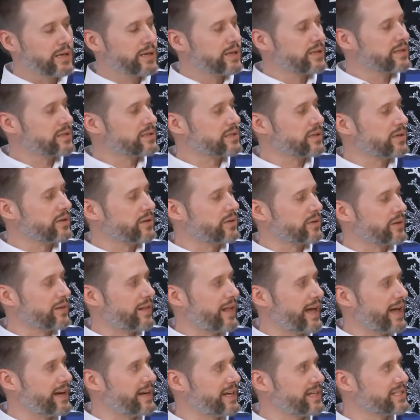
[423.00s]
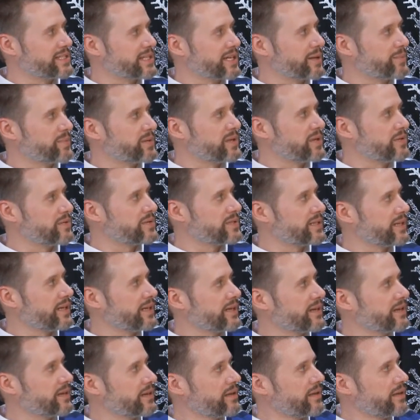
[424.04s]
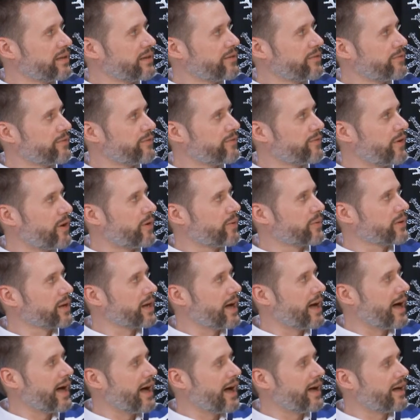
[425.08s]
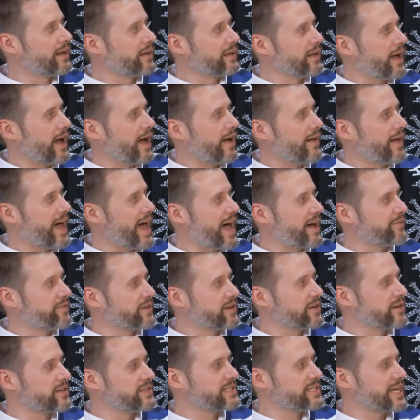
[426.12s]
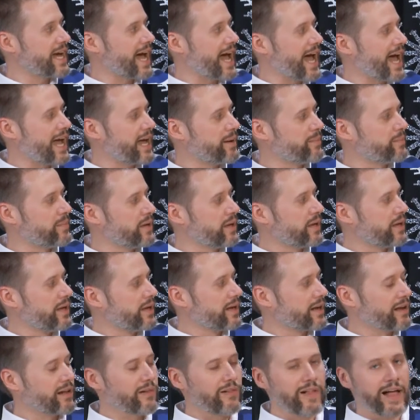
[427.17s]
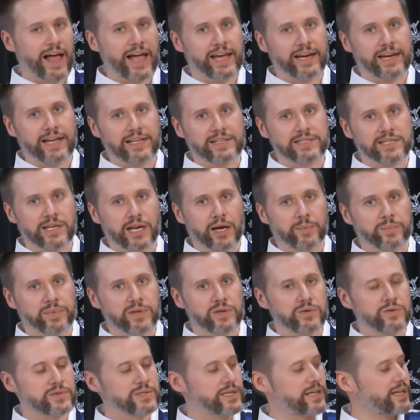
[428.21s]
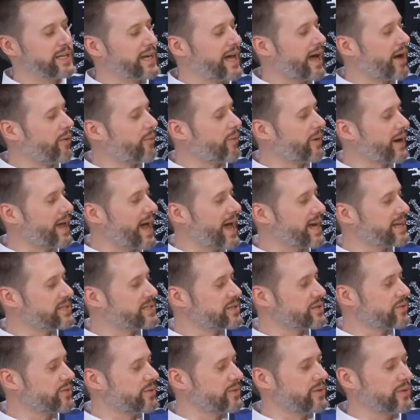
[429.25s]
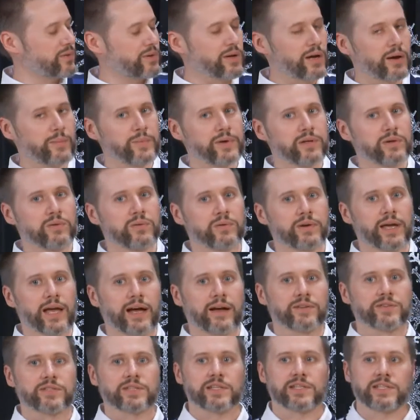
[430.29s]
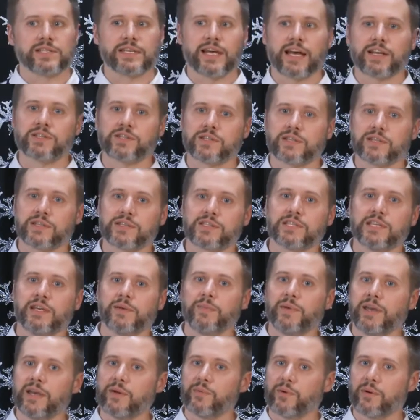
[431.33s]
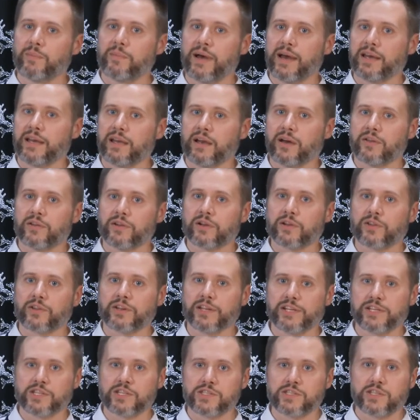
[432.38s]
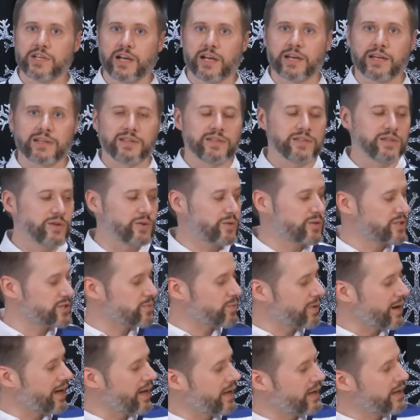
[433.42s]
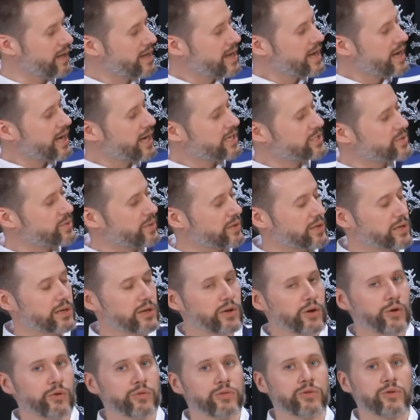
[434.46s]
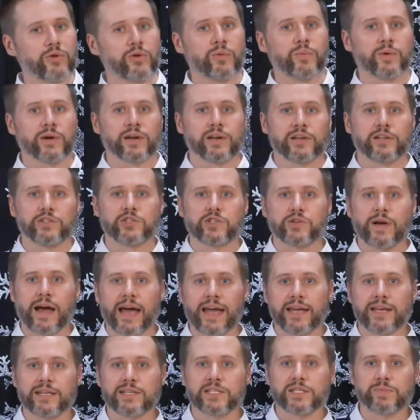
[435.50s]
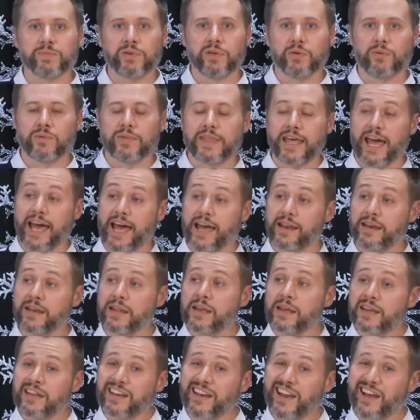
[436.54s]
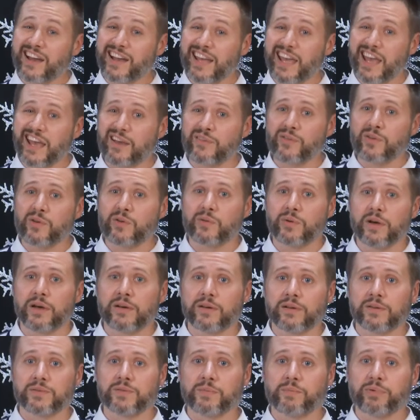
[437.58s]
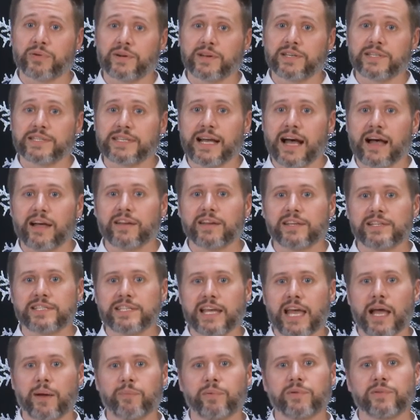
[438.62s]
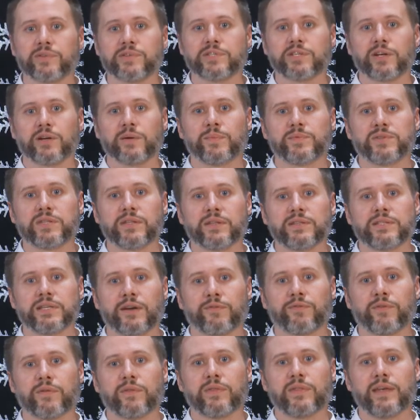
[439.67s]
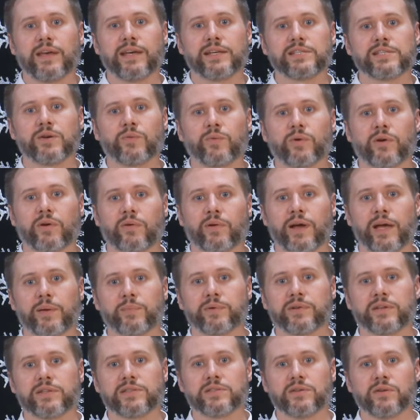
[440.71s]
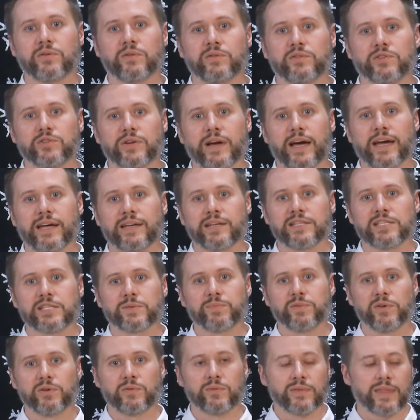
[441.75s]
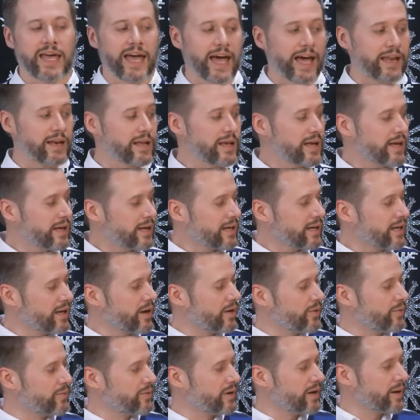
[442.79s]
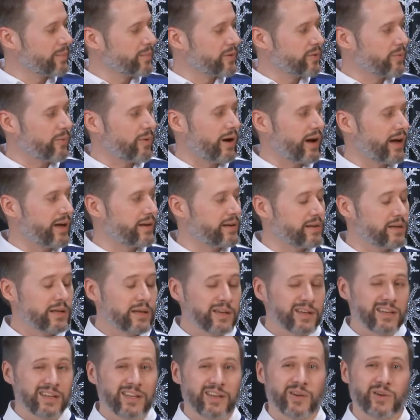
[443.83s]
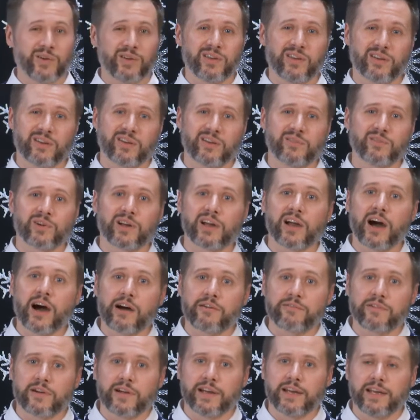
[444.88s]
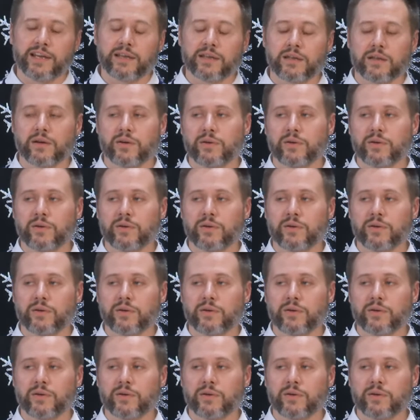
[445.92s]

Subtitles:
So client ended up using, phone call, I'll have a good time, client ended up using. Now, what I do when you come into a counseling session to see me, and what many other clinicians are going to do as well, is we're going to go through and we're going to try to dispute that. Now, I gave you a pretty solid example in terms of the different things that we were able to do to try to dispute that. Number one, you're in recovery.